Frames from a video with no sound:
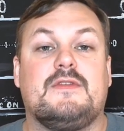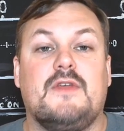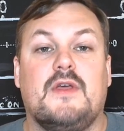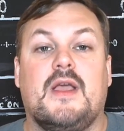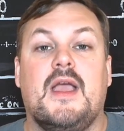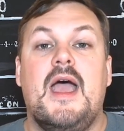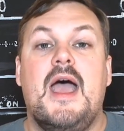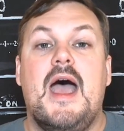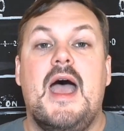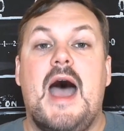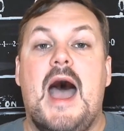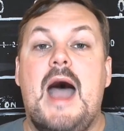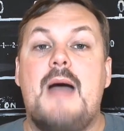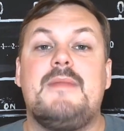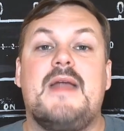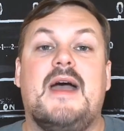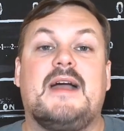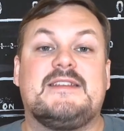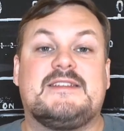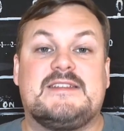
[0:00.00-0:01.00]
Look, I'm
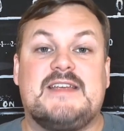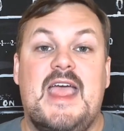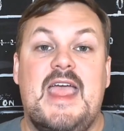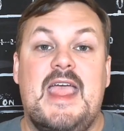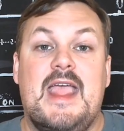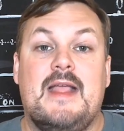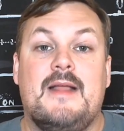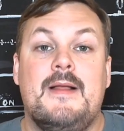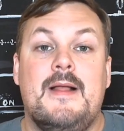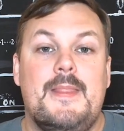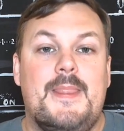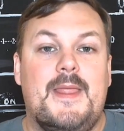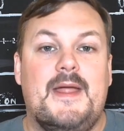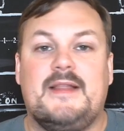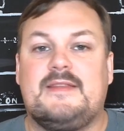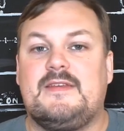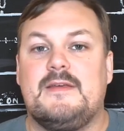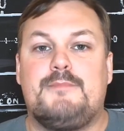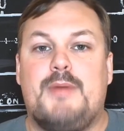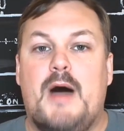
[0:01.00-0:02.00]
not saying that
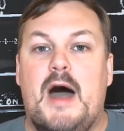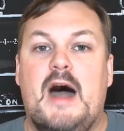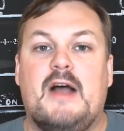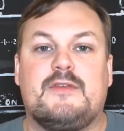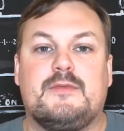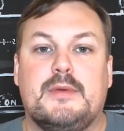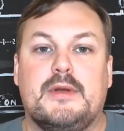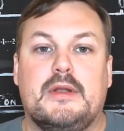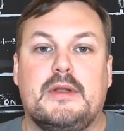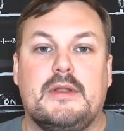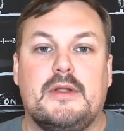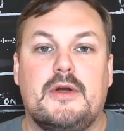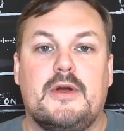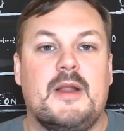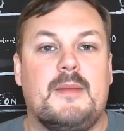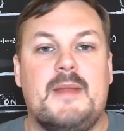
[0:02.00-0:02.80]
it's impossible to learn.